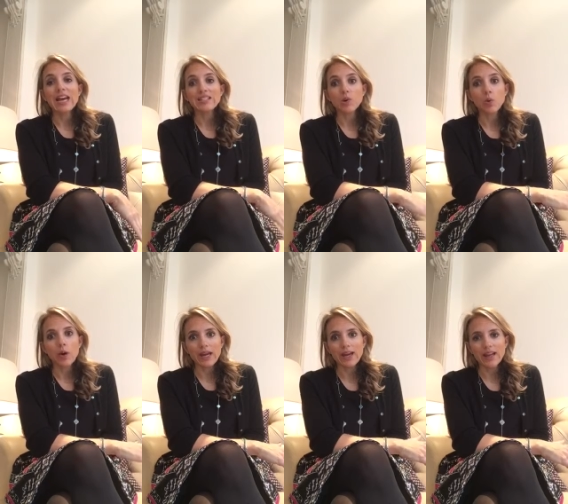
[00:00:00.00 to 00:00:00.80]
as
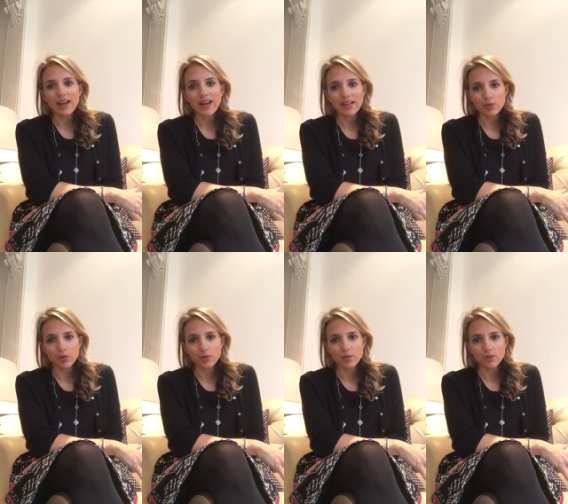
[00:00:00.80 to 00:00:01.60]
quickly as
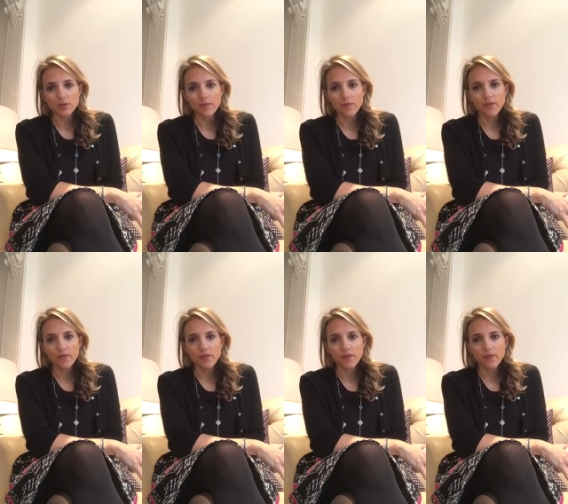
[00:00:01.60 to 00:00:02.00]
possible.